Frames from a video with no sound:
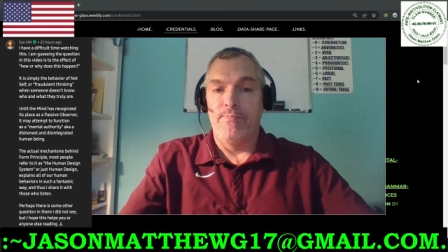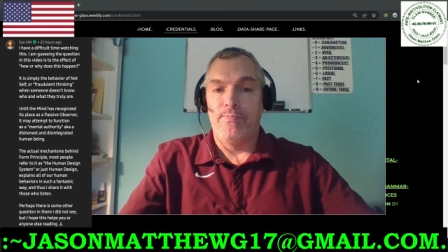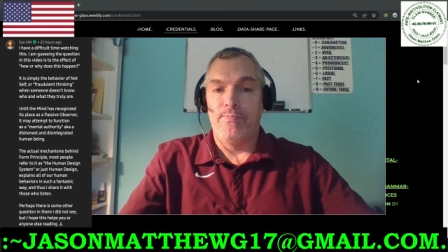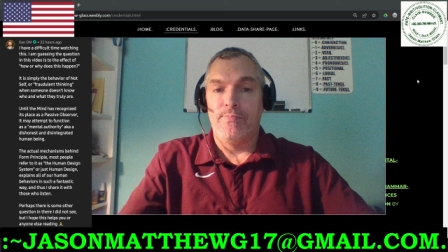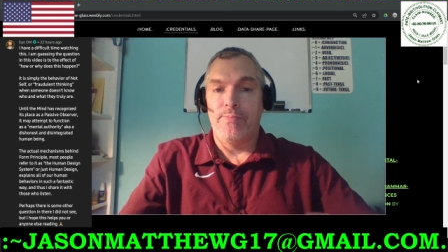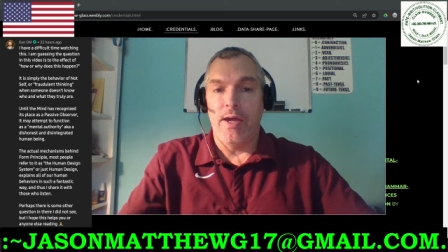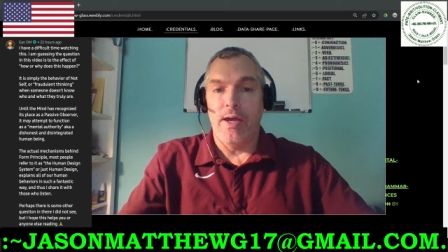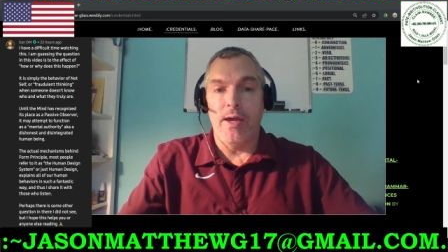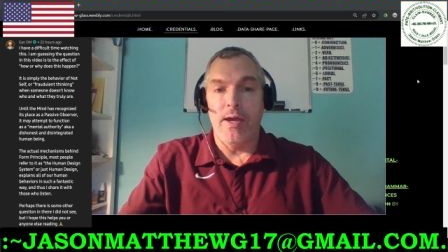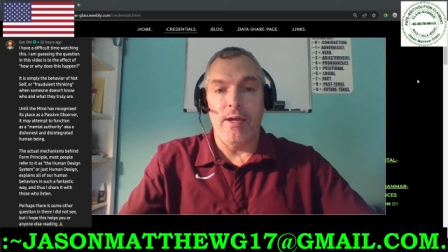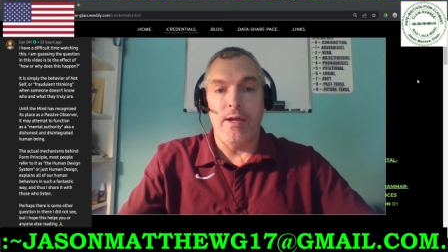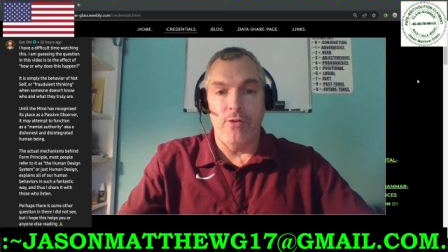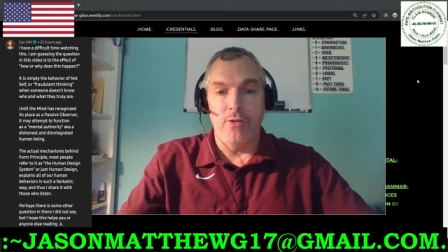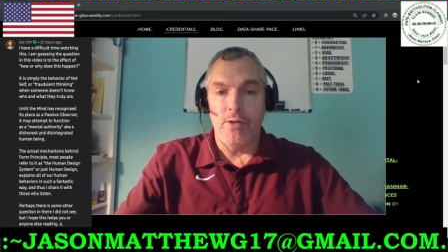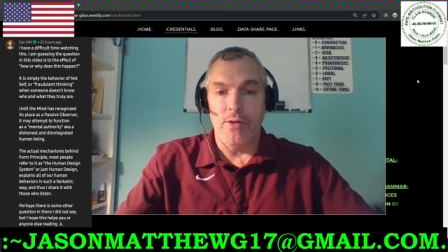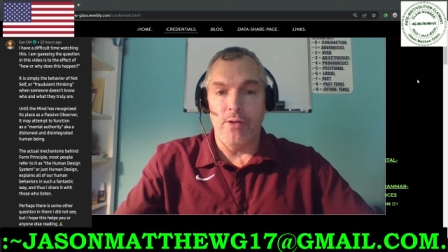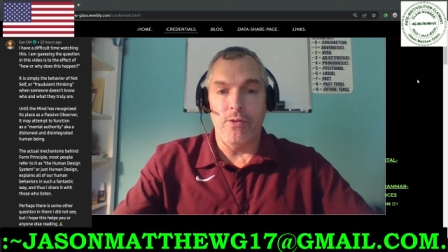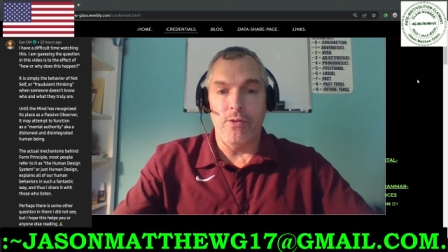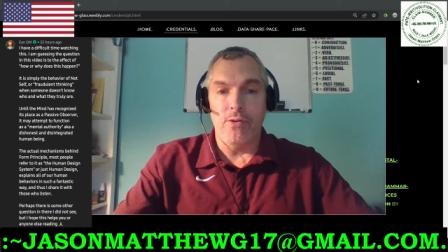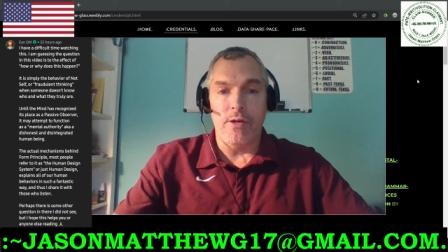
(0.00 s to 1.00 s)
I agree
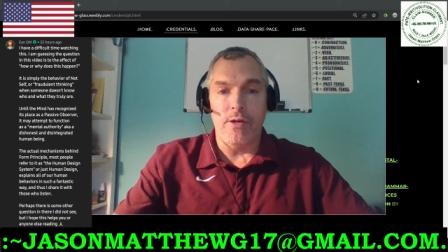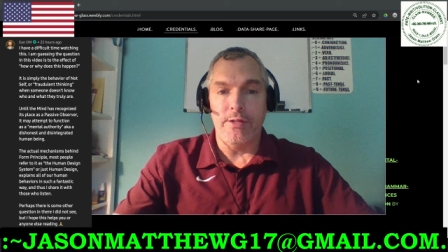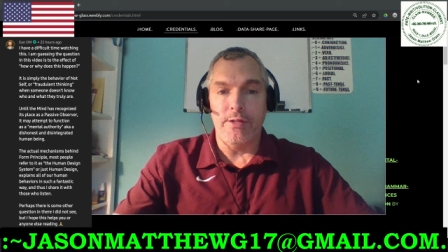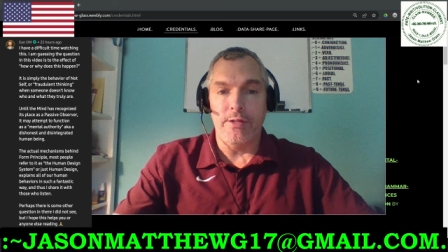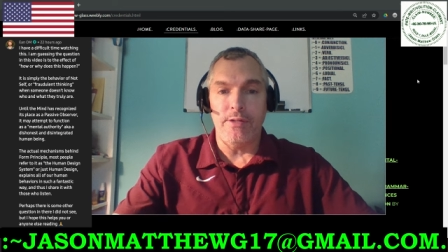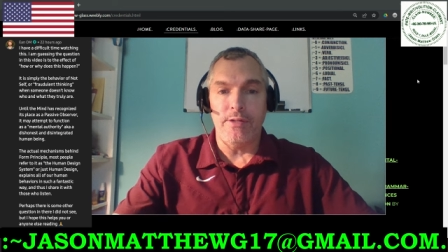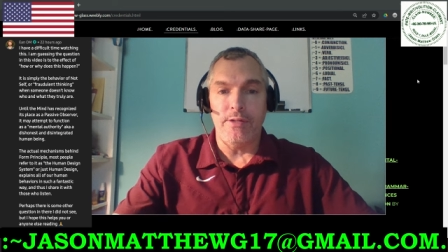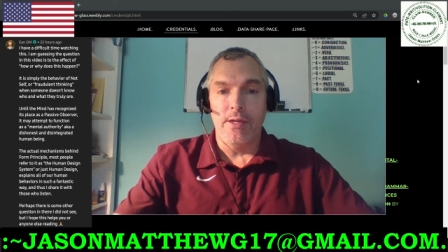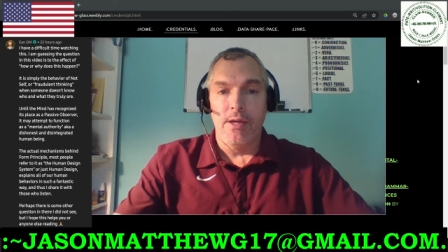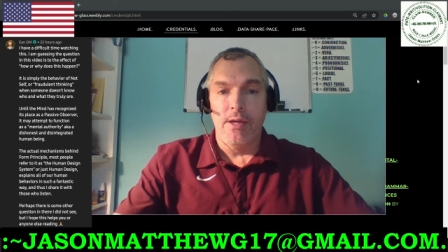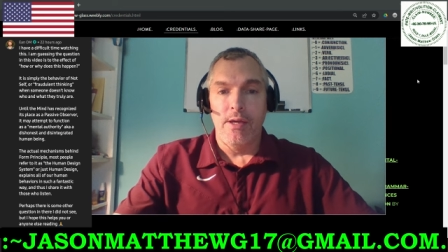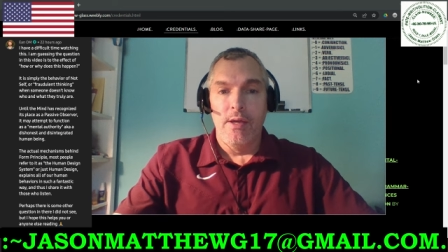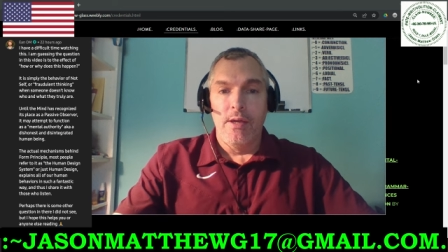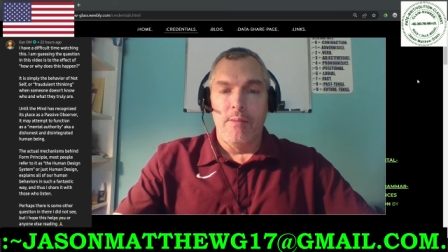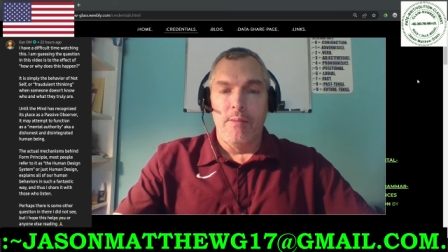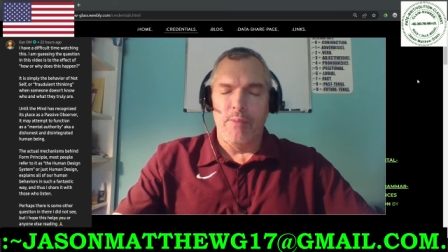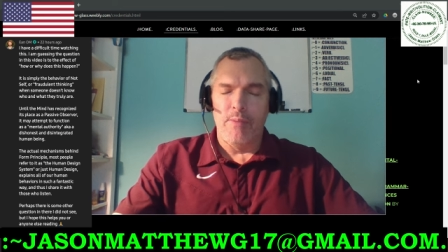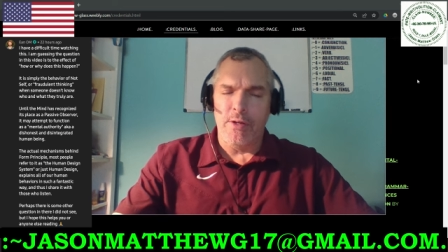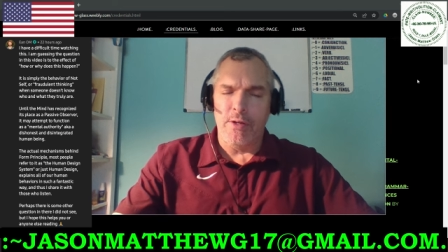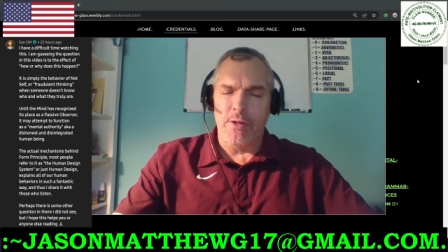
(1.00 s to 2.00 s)
wholeheartedly.
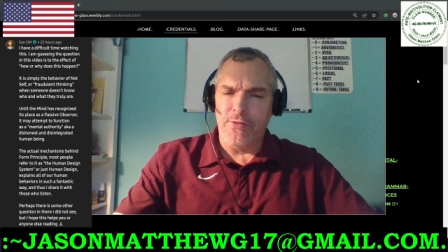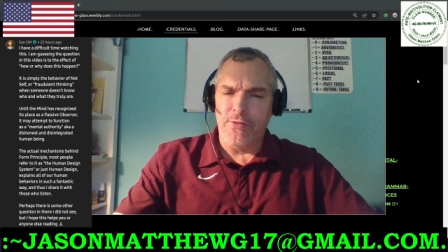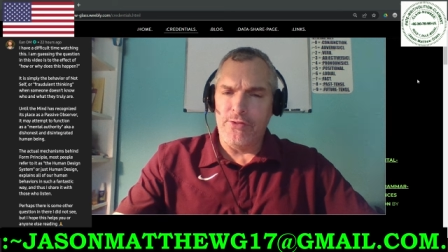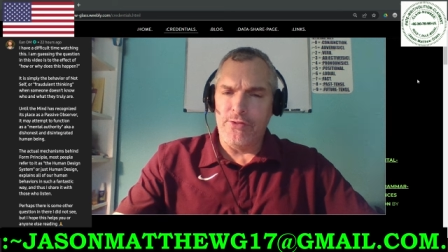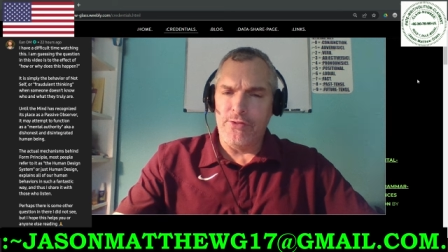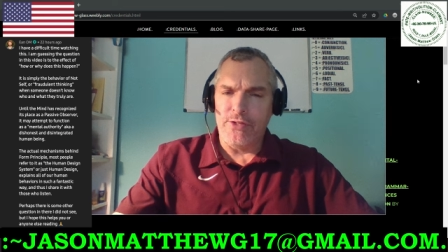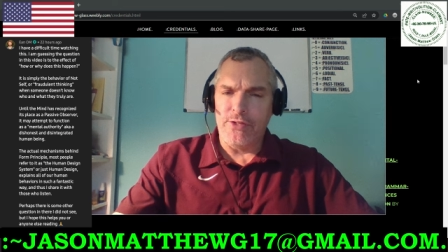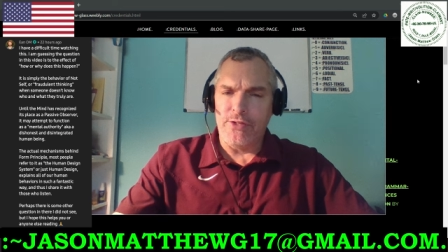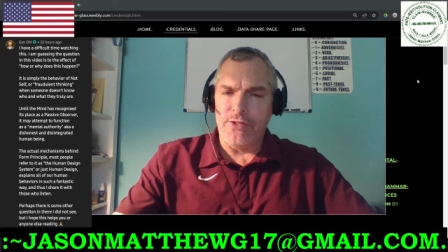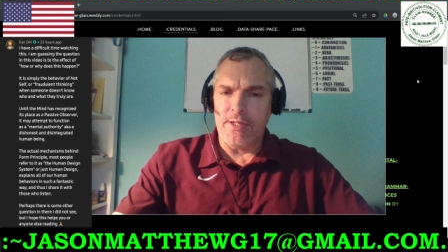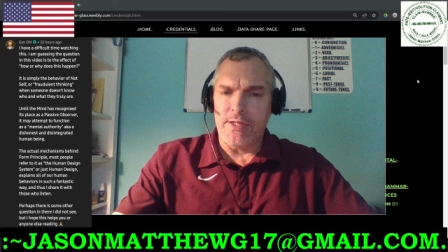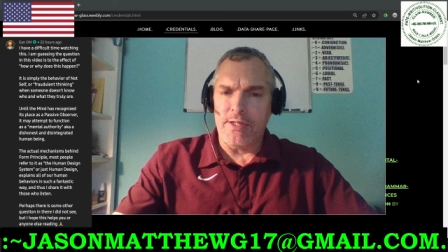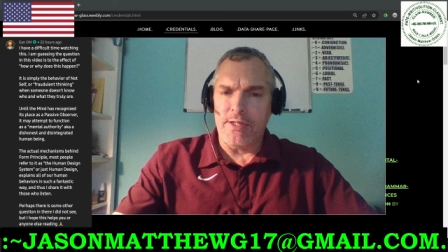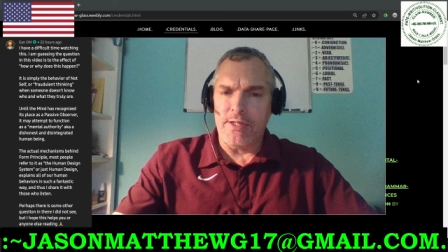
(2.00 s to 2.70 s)
But if you're saying that